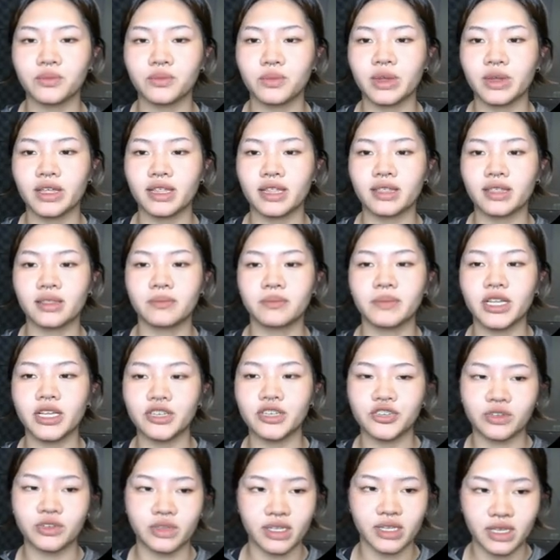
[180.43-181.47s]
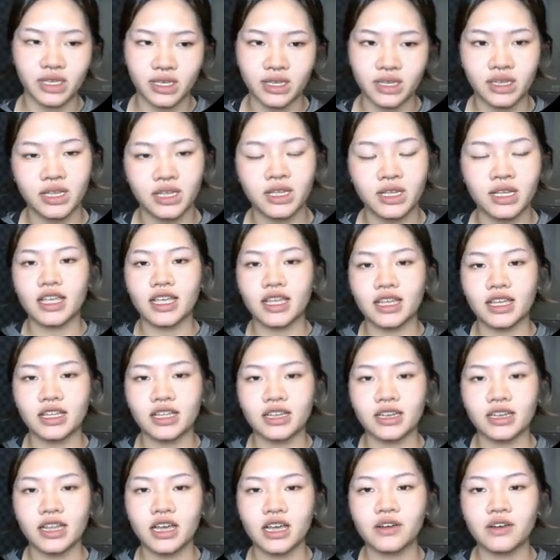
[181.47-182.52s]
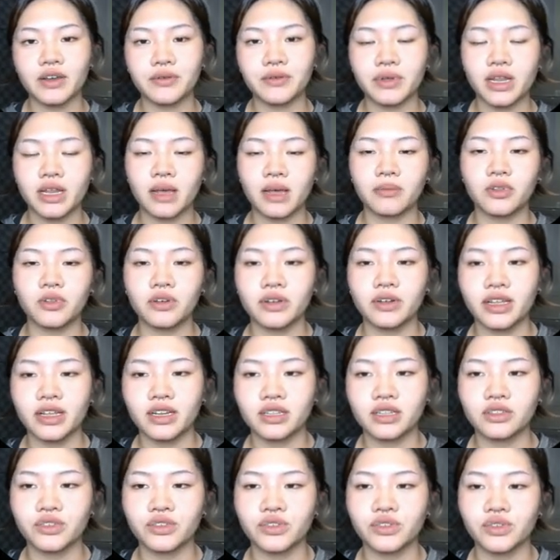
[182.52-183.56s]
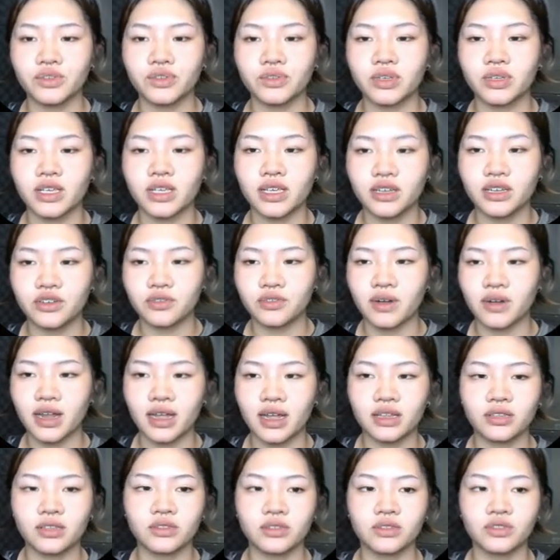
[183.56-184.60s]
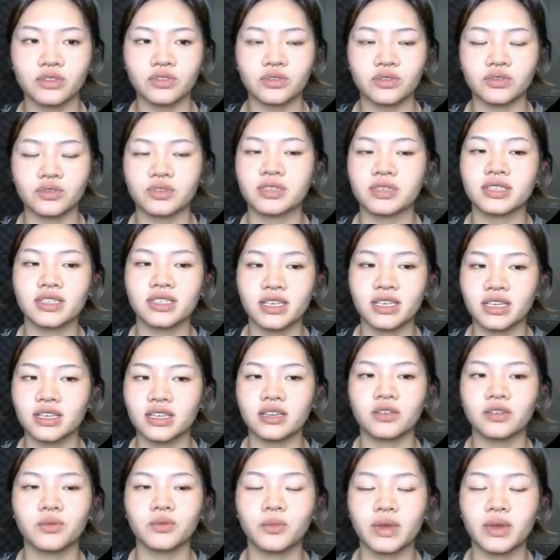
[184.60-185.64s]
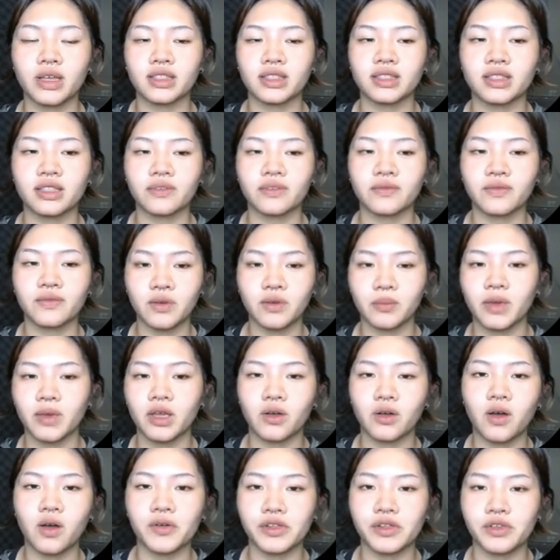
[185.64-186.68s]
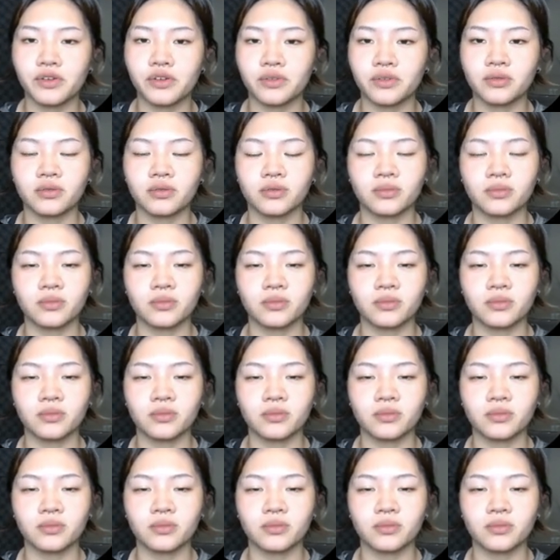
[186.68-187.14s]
with Midjourney, and now I will upload it to Hedra to sync with the female audio.